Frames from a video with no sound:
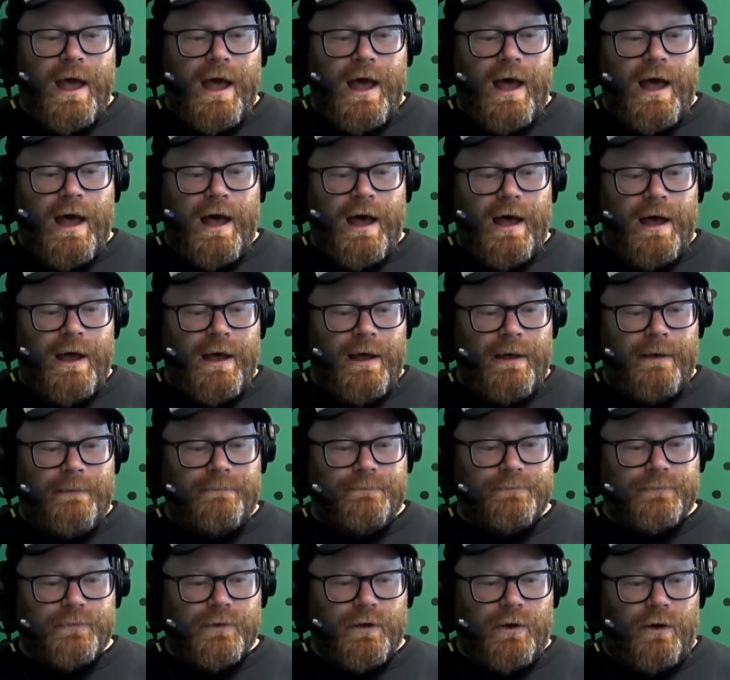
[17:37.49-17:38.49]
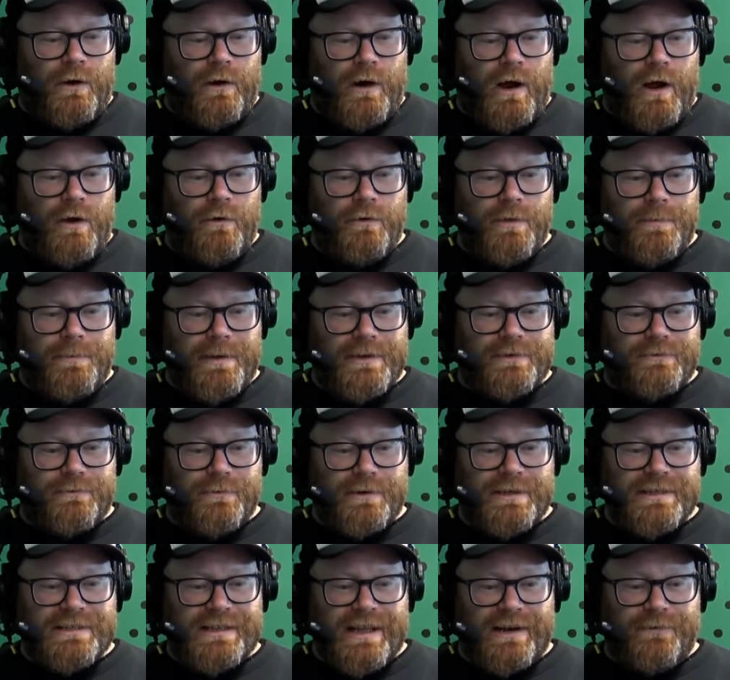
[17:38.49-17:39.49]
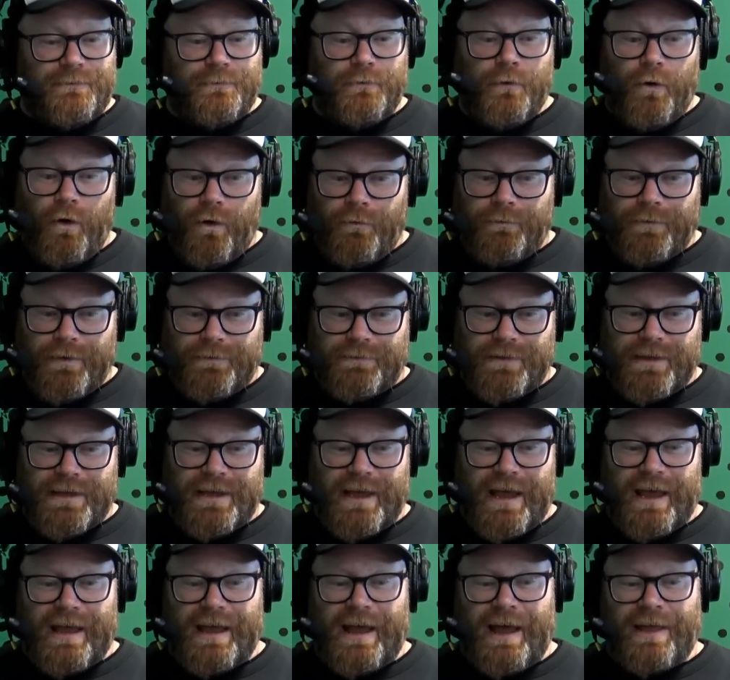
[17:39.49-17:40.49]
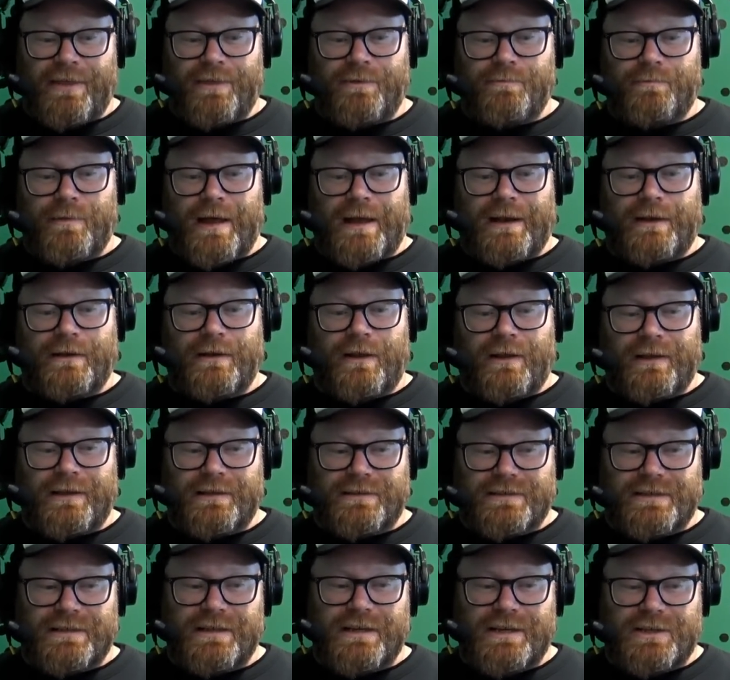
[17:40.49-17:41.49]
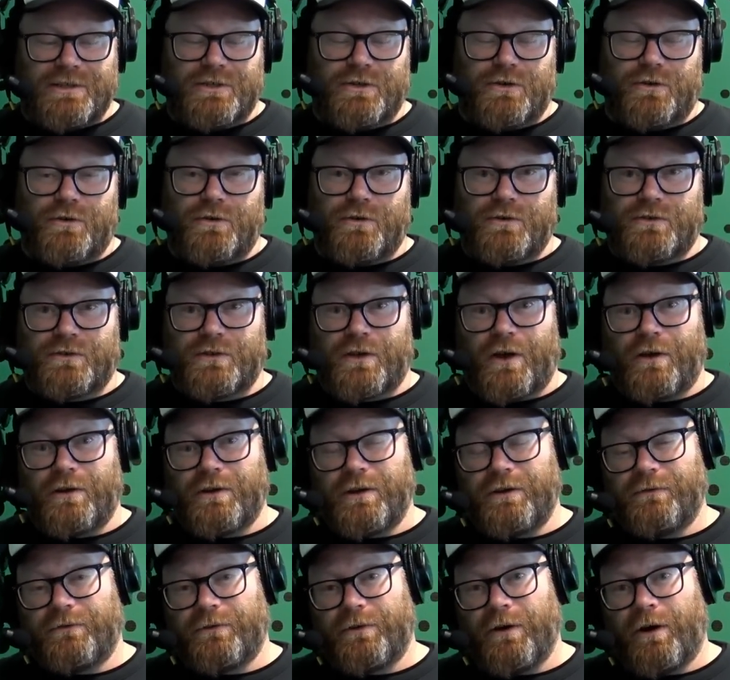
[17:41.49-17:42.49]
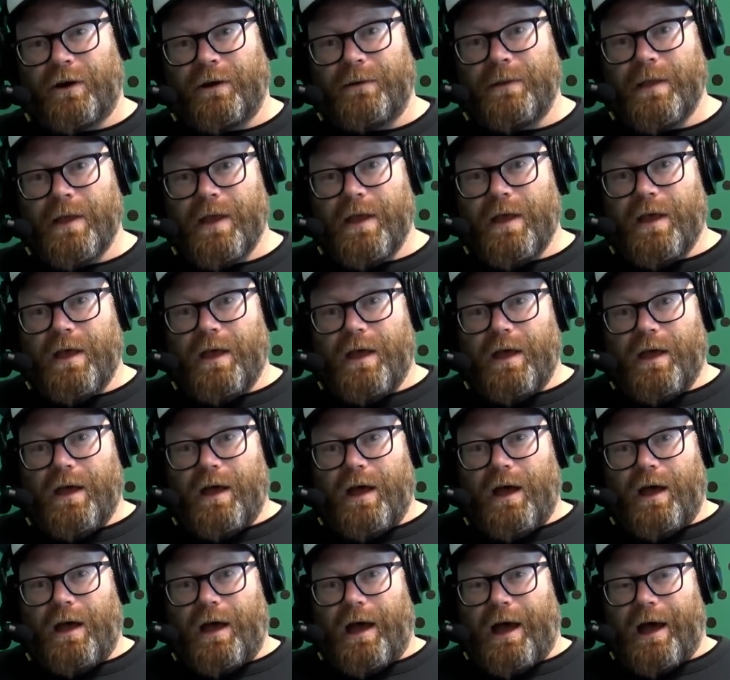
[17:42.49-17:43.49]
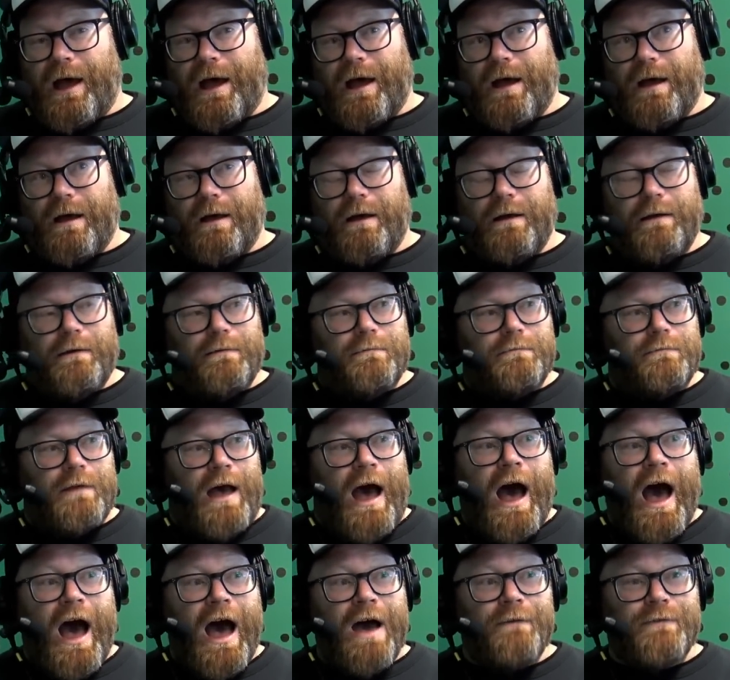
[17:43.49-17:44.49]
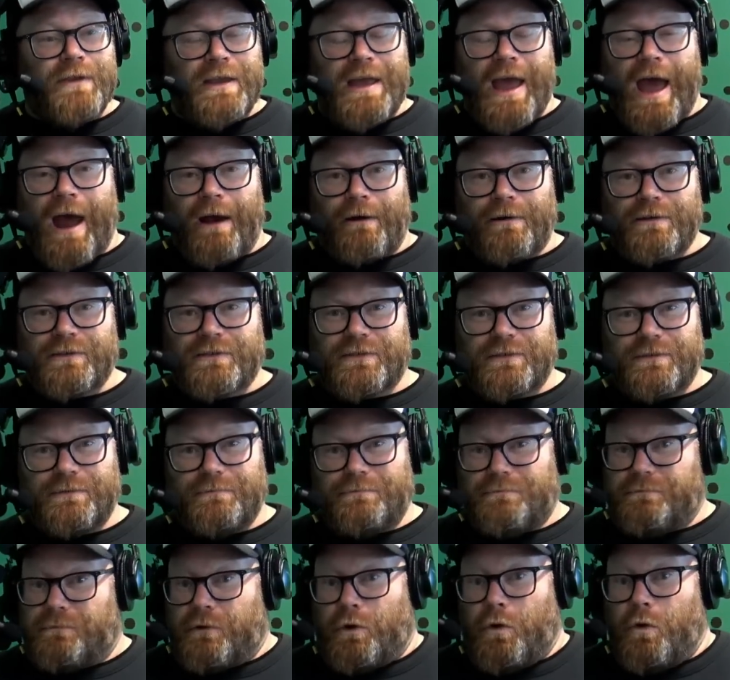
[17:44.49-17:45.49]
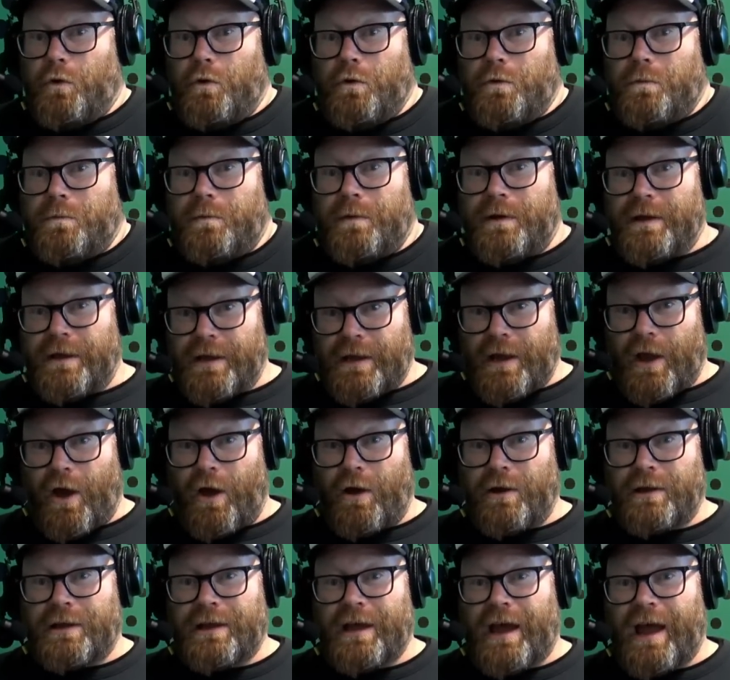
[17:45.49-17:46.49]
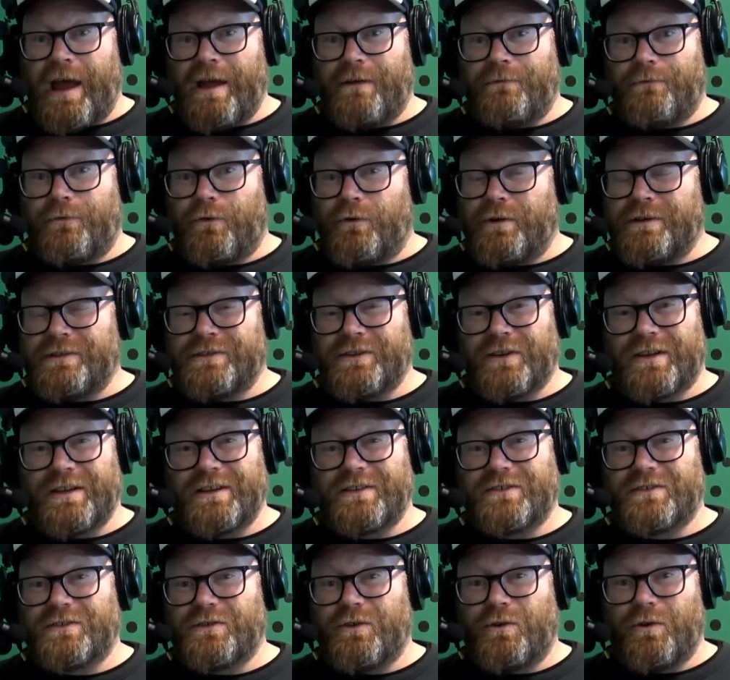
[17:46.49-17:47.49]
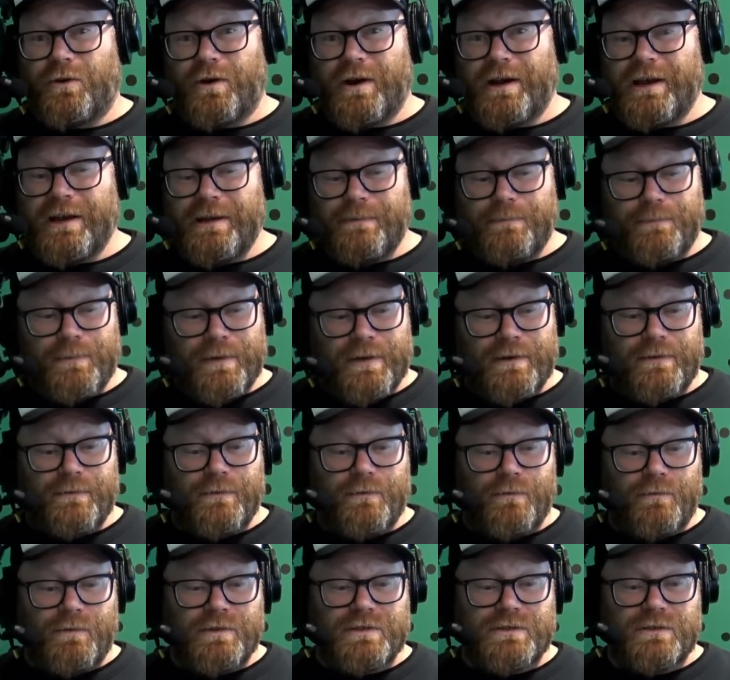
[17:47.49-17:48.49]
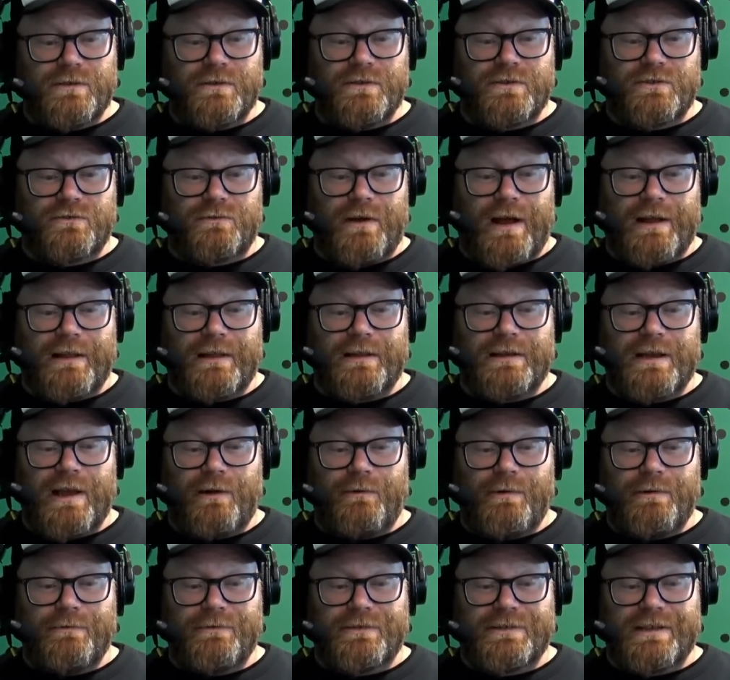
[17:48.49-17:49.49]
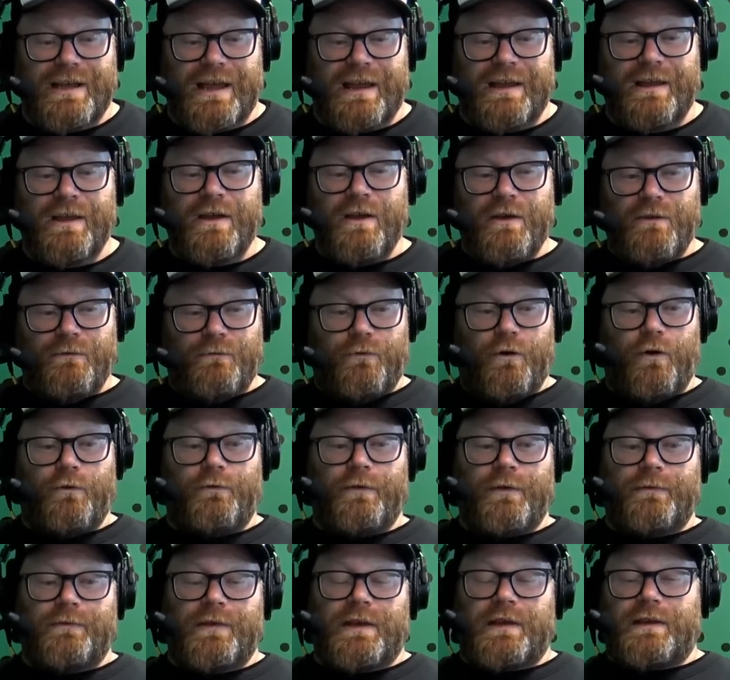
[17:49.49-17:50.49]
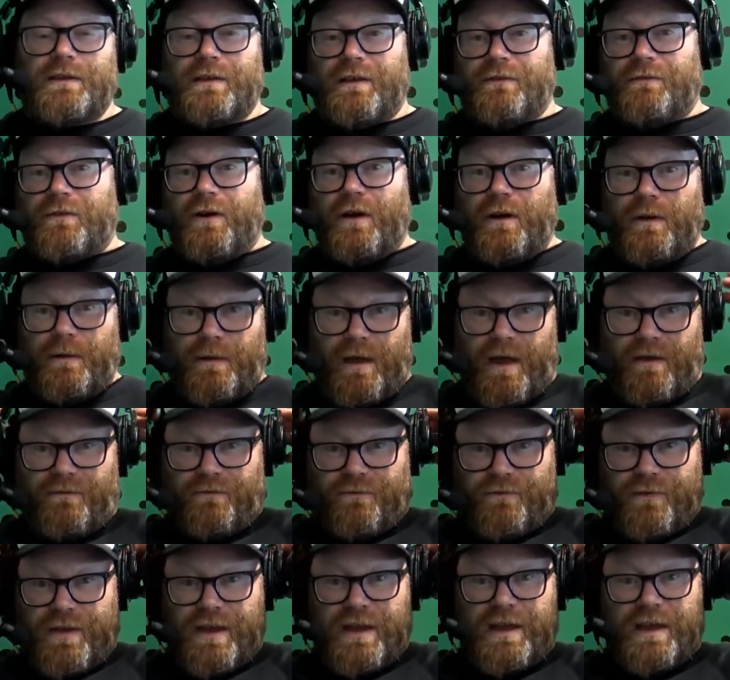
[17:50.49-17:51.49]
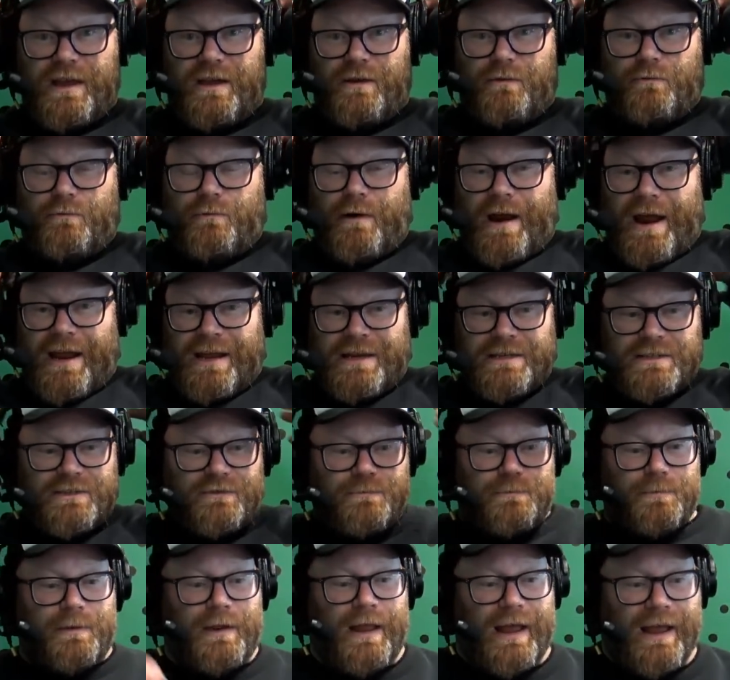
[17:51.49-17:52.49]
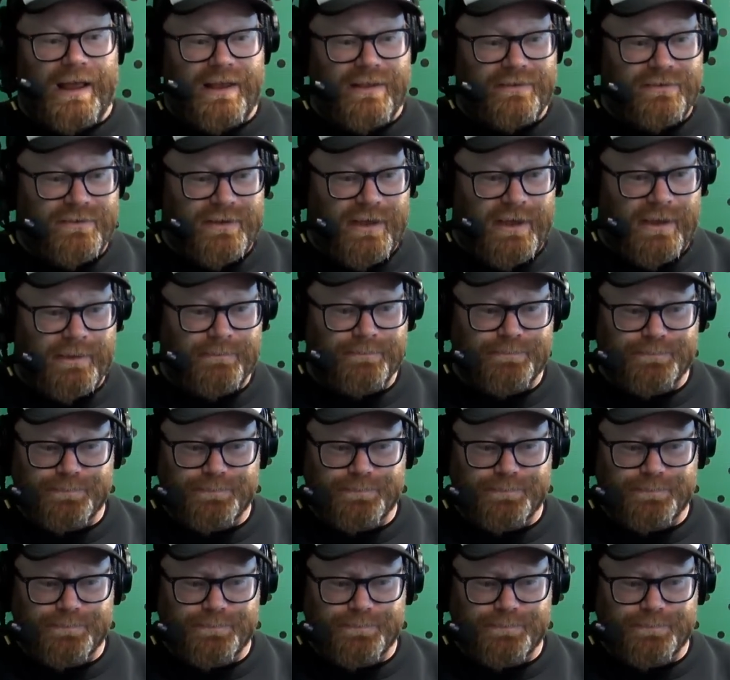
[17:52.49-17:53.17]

All right, who are the best rookies under 450k other than Mullen? Like, it's an issue. So you've got Harvey Harrison, could be okay at 40. He's not going to score a heap, but we're sort of struggling now. When we say 450, you've got a fair range of players there.